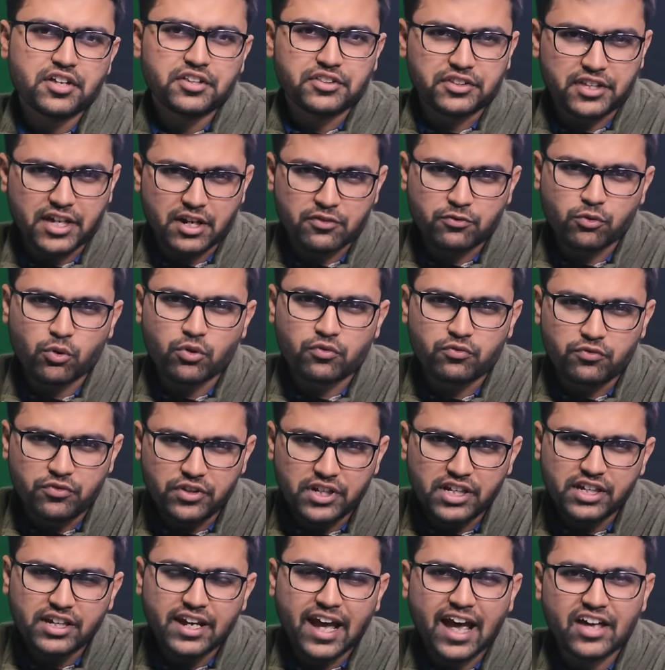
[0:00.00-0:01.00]
therefore
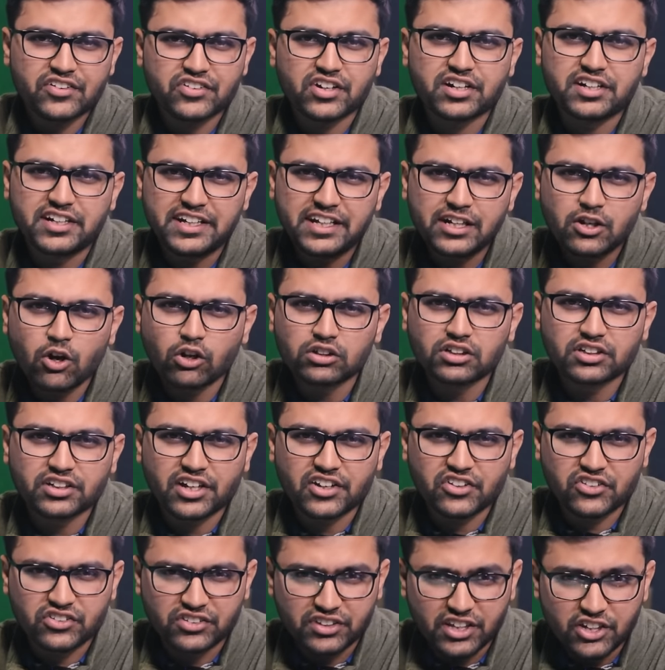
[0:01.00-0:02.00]
we as a
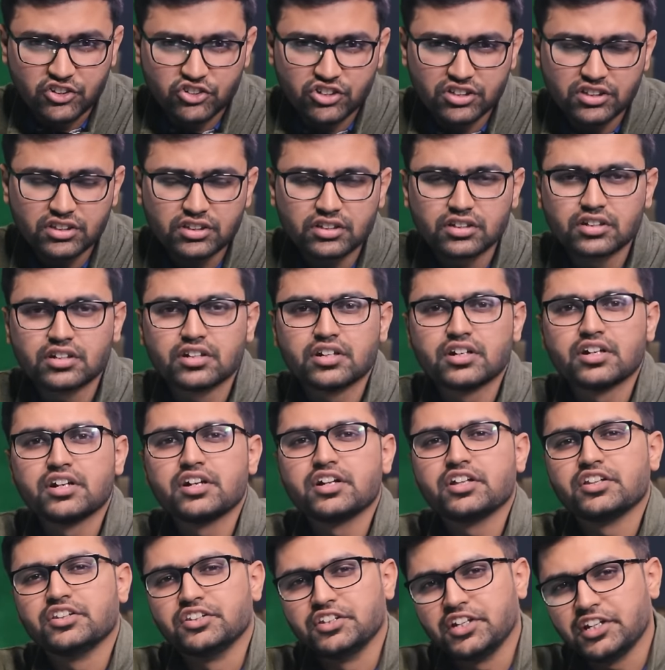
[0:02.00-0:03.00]
decolonized nation
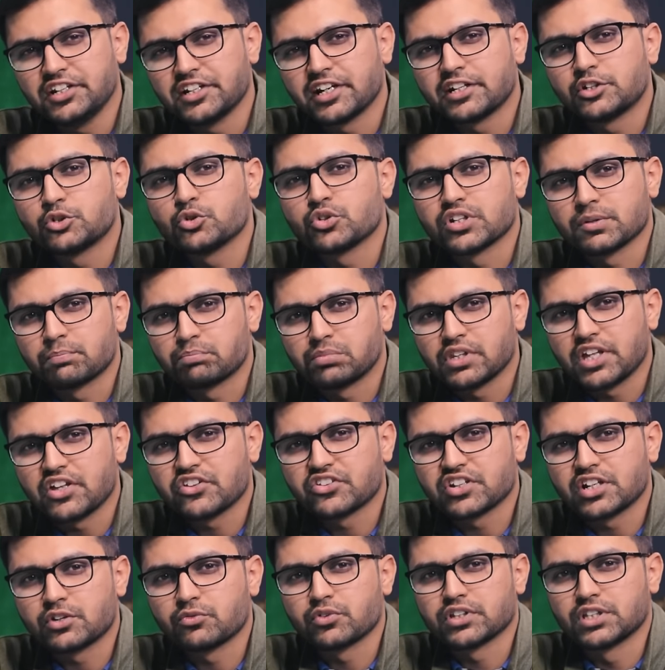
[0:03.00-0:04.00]
needed to
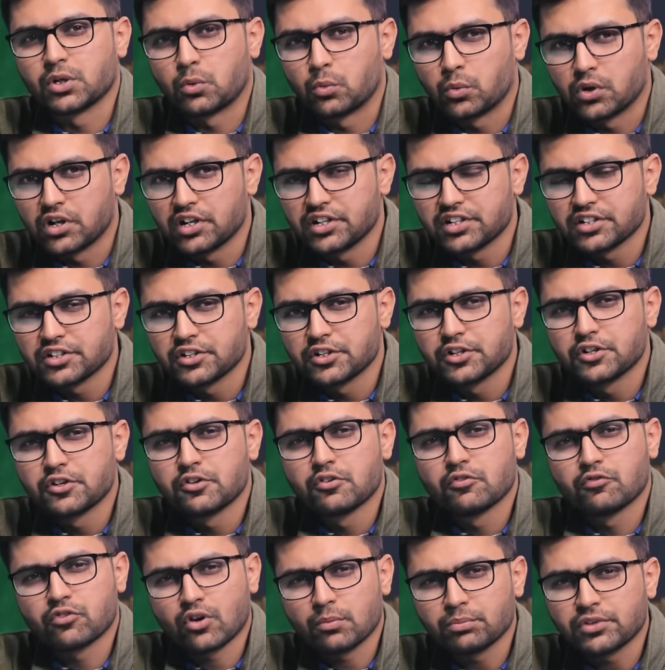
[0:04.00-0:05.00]
replace it with a word
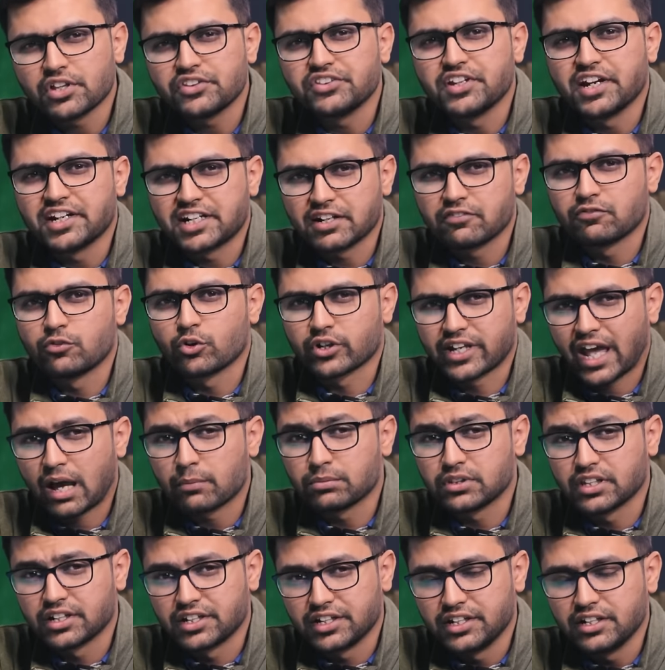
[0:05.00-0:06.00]
from the native
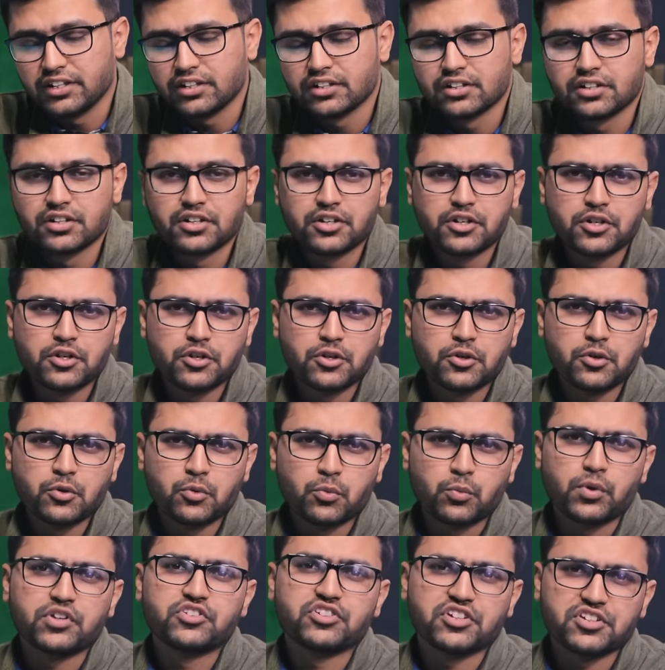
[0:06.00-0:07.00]
vocabulary,
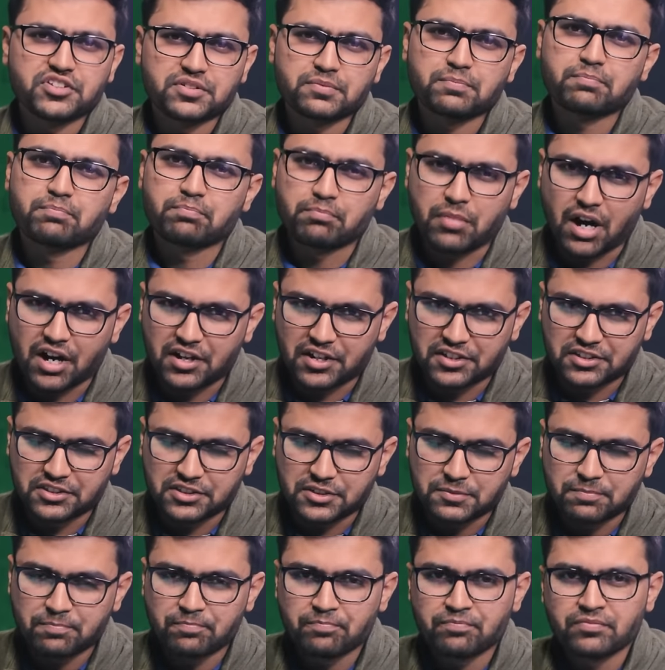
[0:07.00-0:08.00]
which is
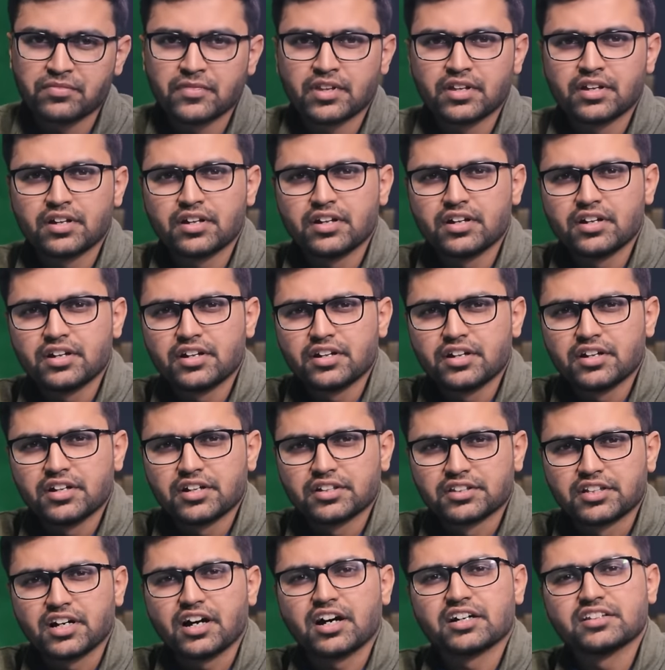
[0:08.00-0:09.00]
Bharat.
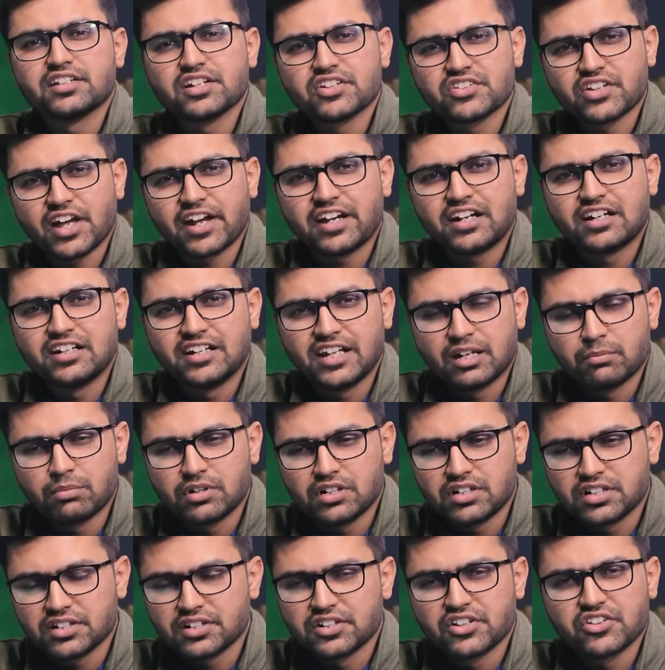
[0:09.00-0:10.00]
The other side
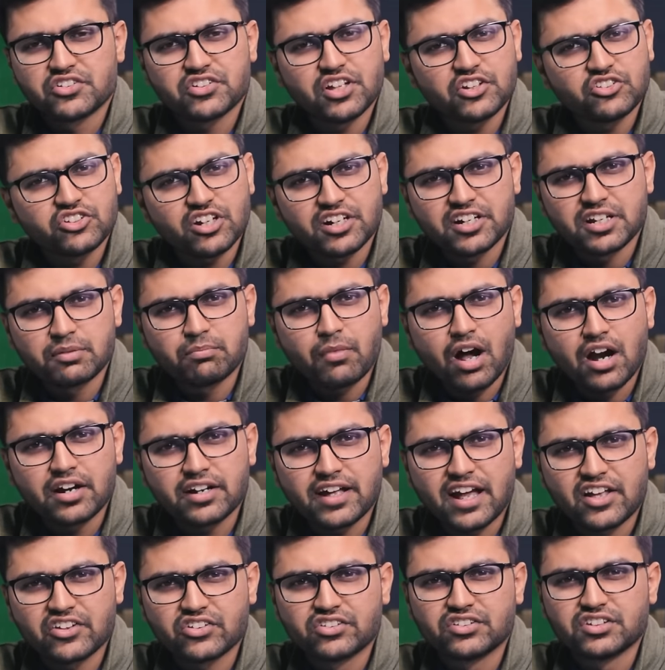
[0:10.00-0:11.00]
labeled such a
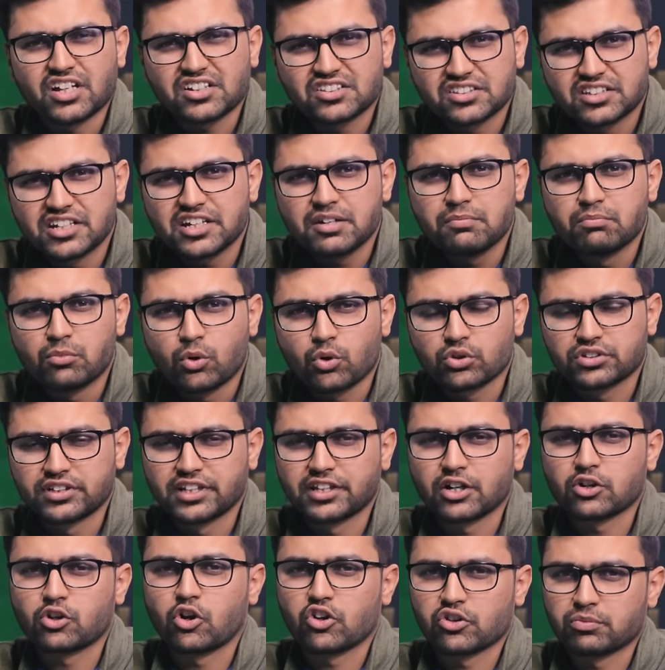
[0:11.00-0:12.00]
demand as nothing more than
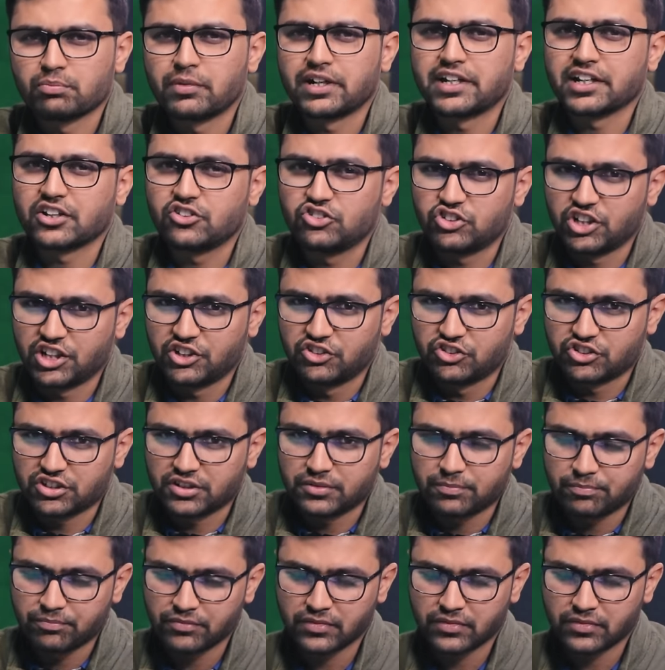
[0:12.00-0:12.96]
a cosmetic change.